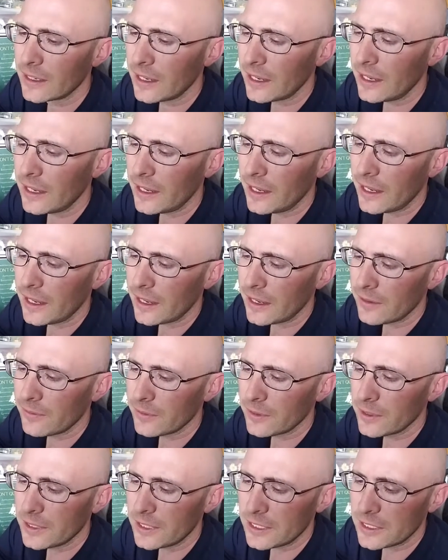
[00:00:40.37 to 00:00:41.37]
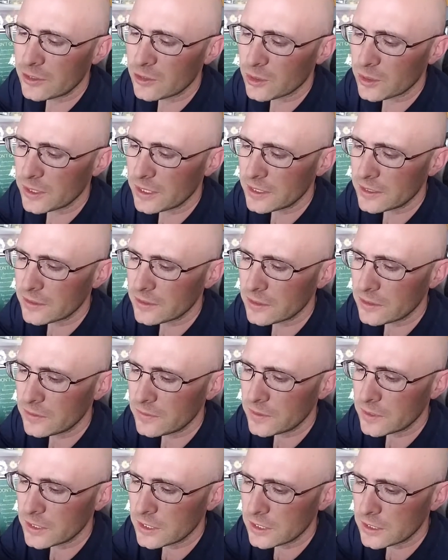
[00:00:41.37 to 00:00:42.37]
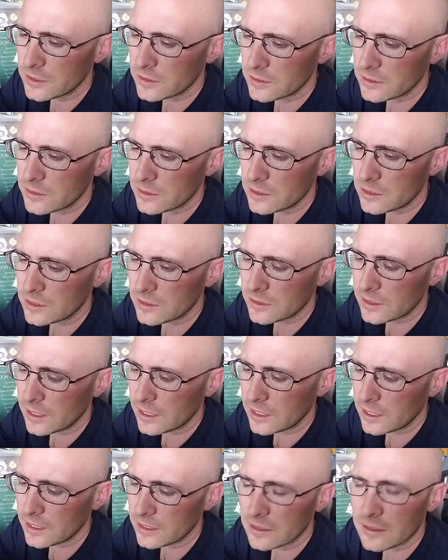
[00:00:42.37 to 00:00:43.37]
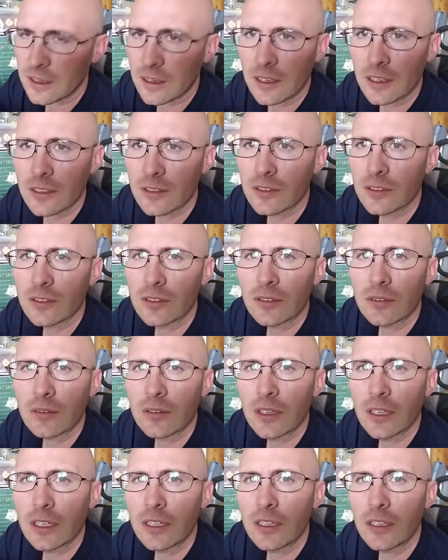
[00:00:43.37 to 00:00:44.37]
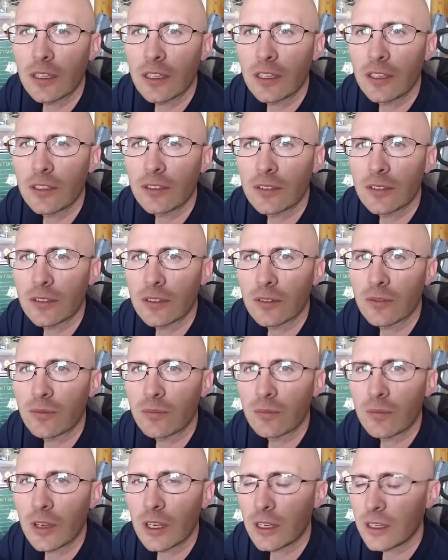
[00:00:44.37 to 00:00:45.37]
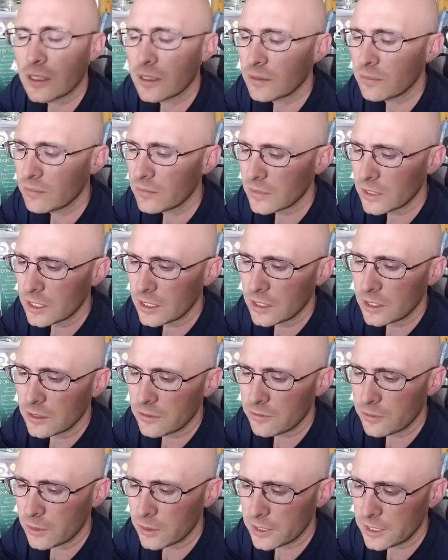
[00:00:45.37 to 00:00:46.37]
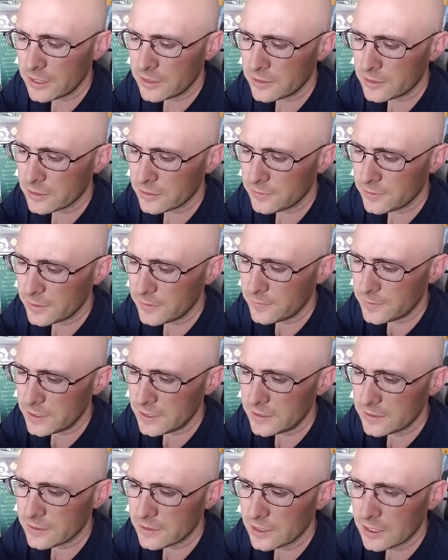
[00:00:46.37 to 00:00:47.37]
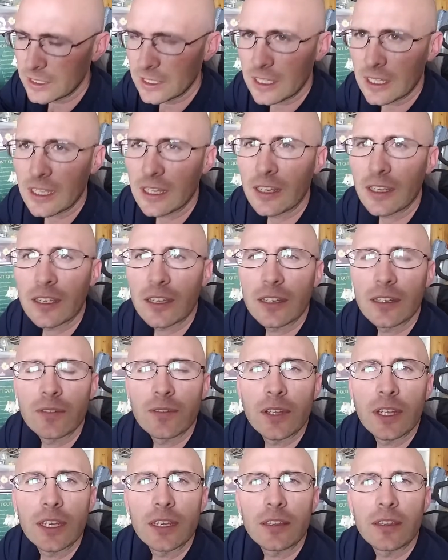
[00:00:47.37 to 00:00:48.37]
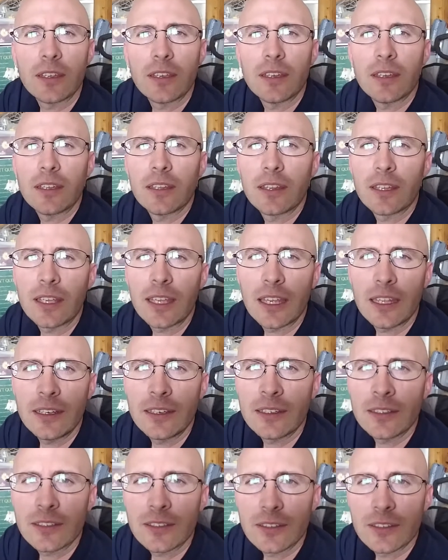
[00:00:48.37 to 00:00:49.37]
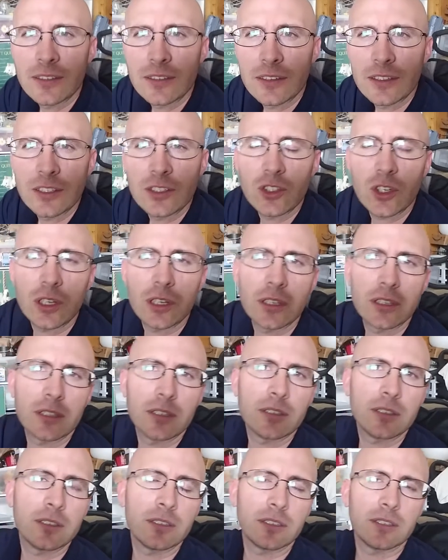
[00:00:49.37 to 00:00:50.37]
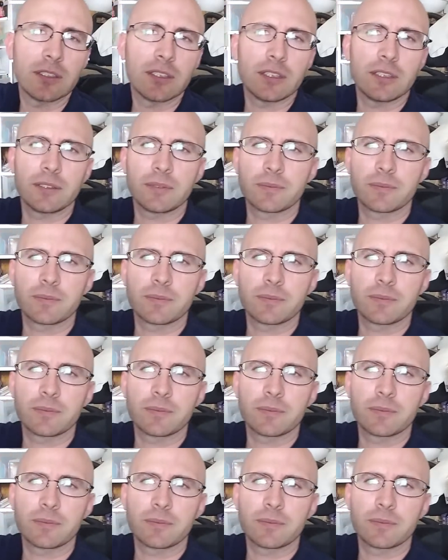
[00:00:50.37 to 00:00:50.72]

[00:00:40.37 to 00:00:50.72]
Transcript: I've really enjoyed it so far because the guy talks like he's in the 40s or 50s, and I kind of like the cadence and the jargon and